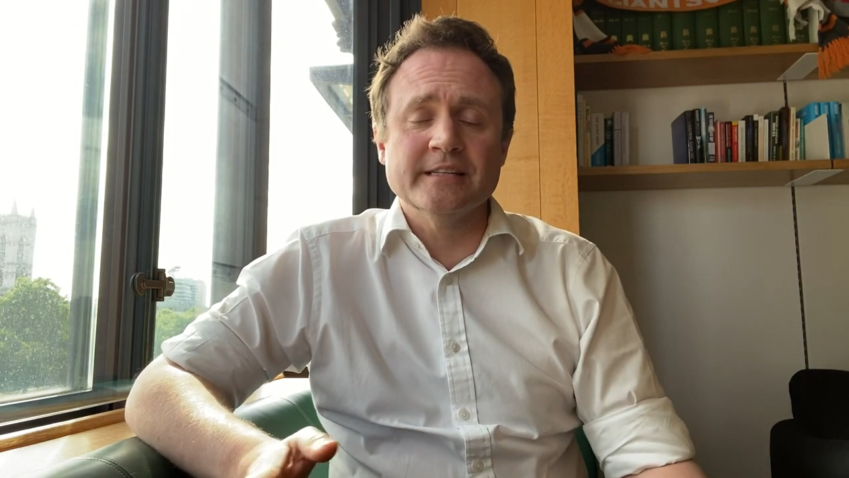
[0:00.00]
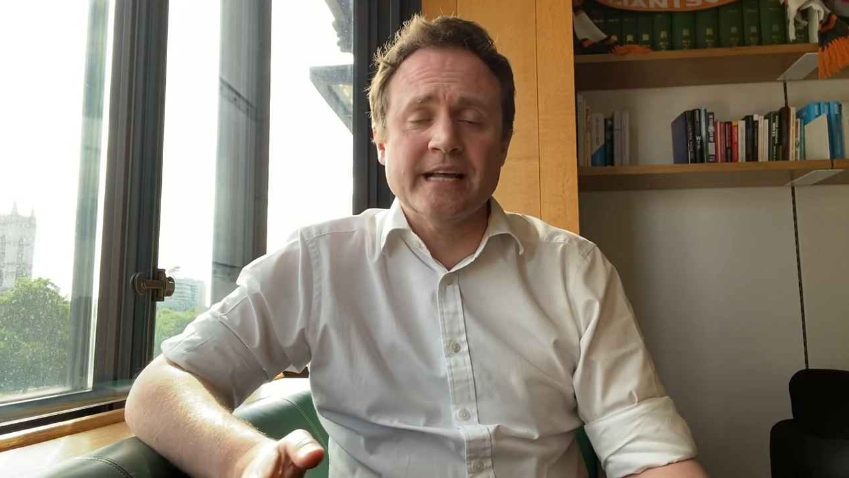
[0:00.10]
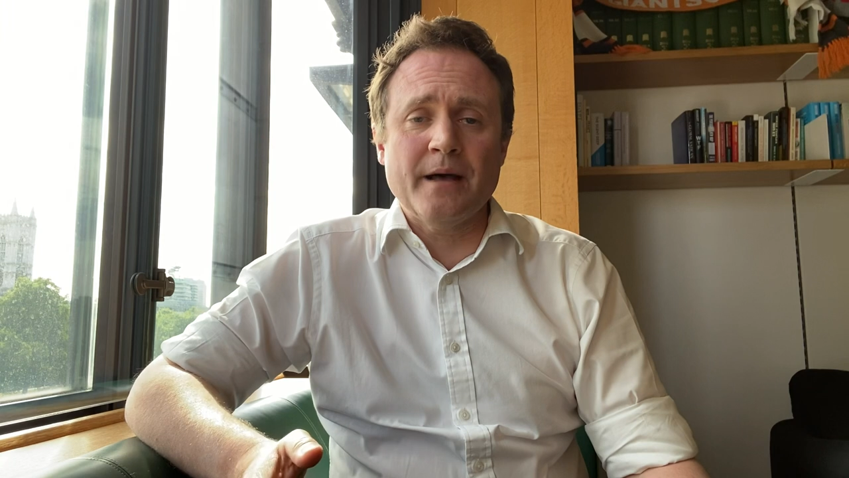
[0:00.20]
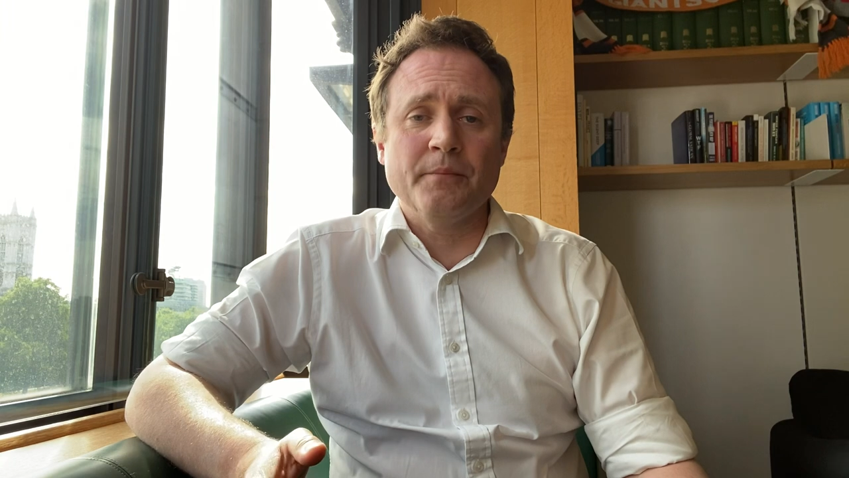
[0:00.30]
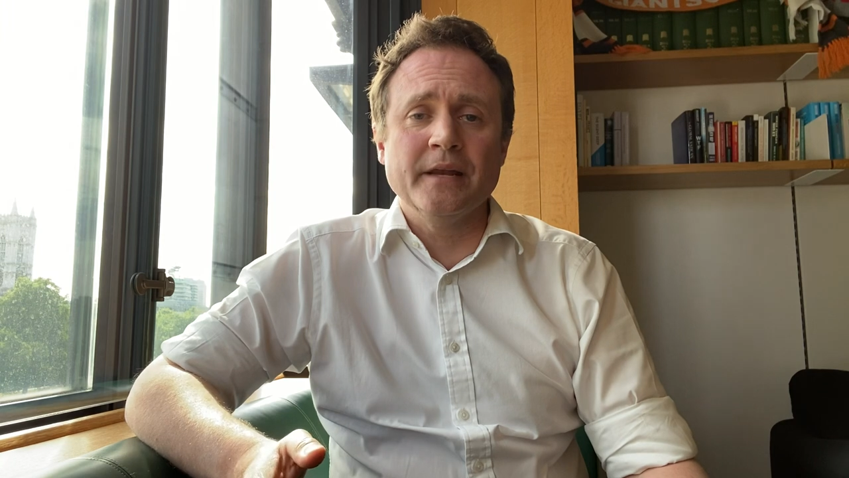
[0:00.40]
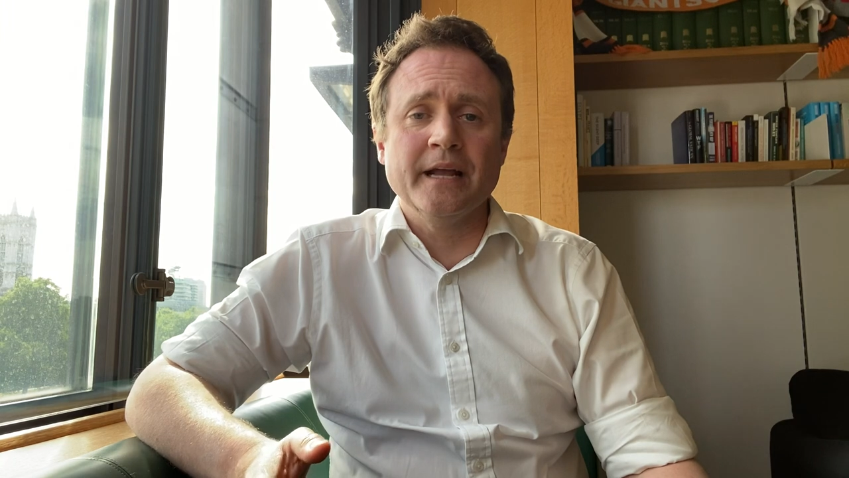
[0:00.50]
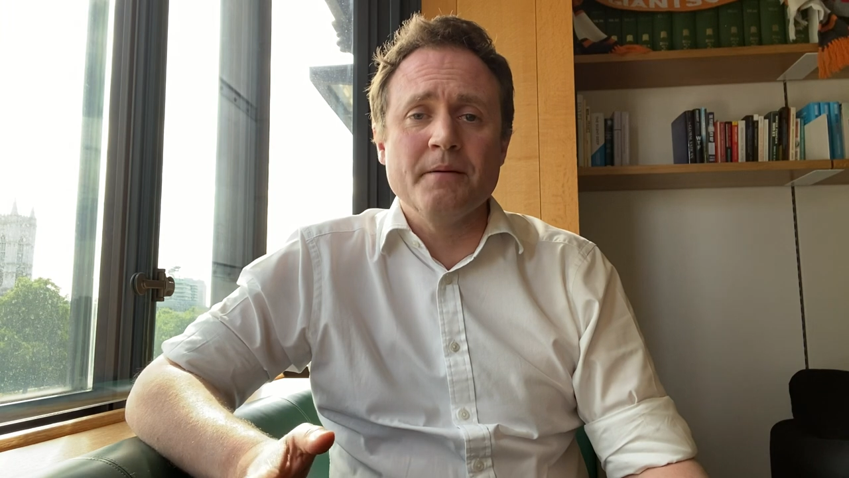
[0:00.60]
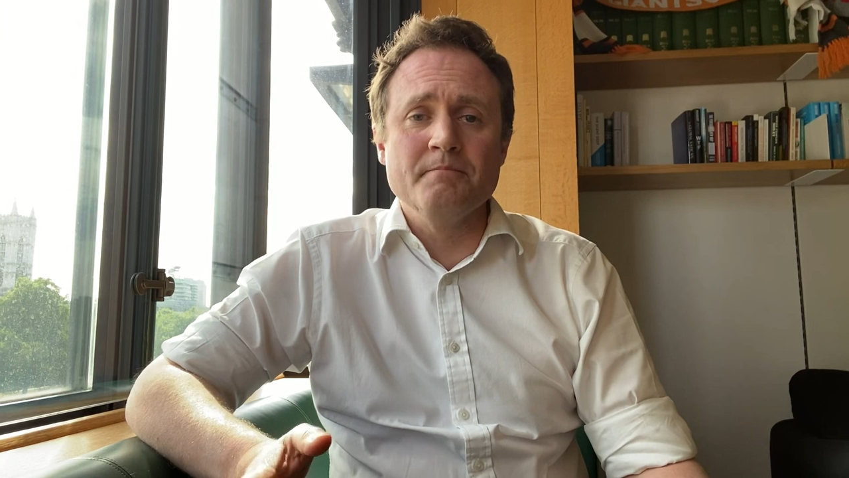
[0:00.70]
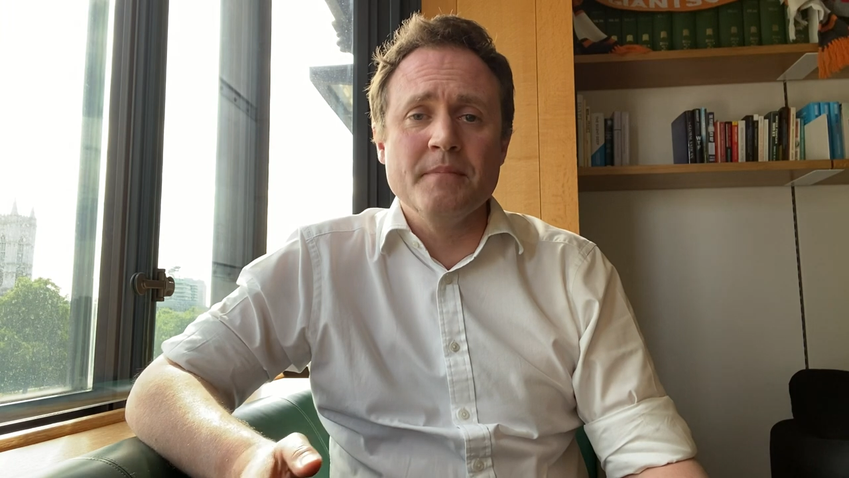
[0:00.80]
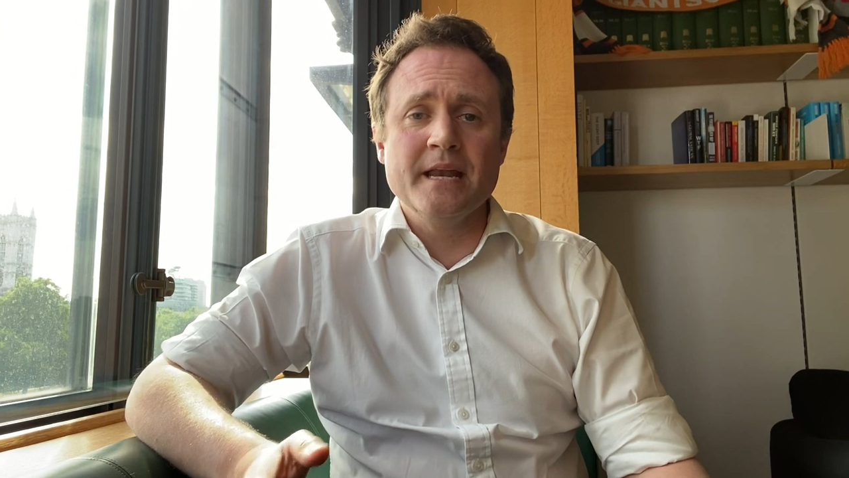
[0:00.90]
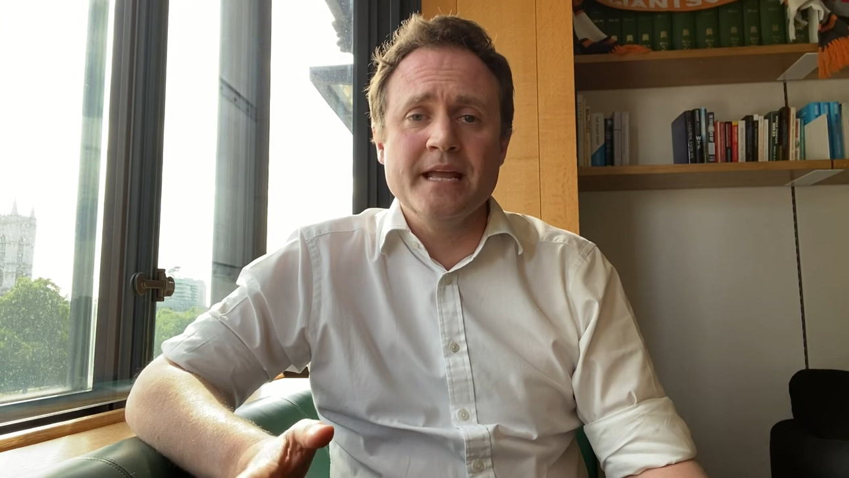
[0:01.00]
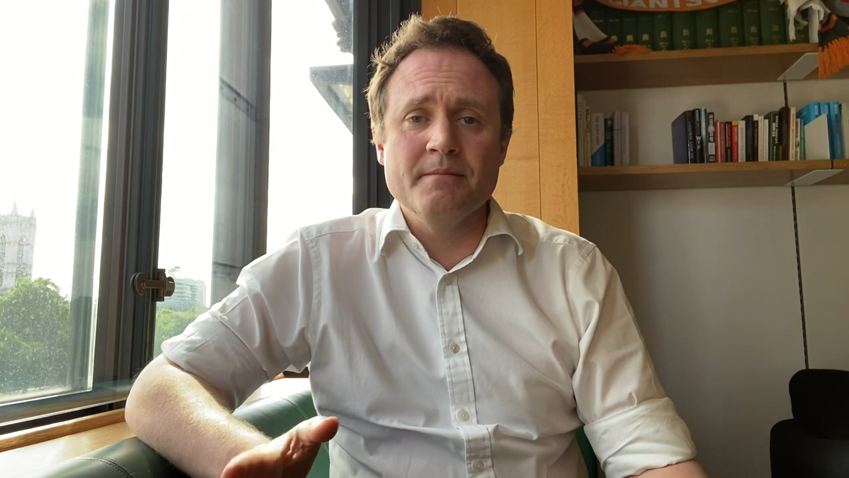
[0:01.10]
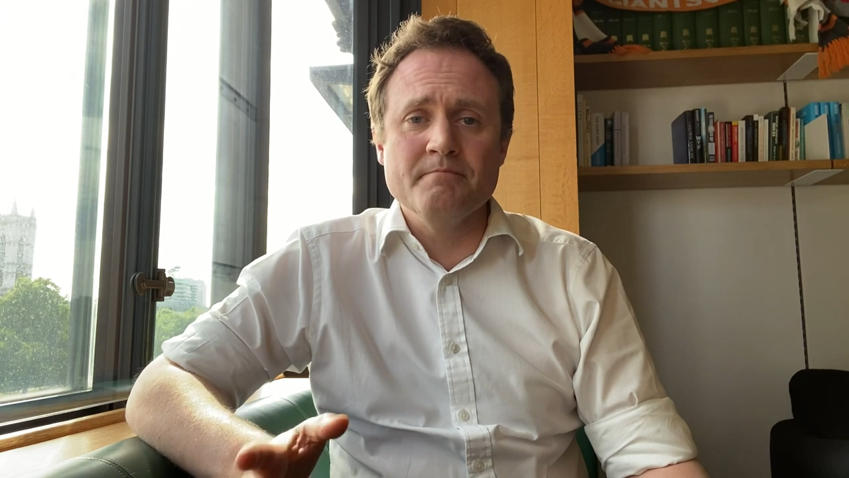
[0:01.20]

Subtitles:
is happening many,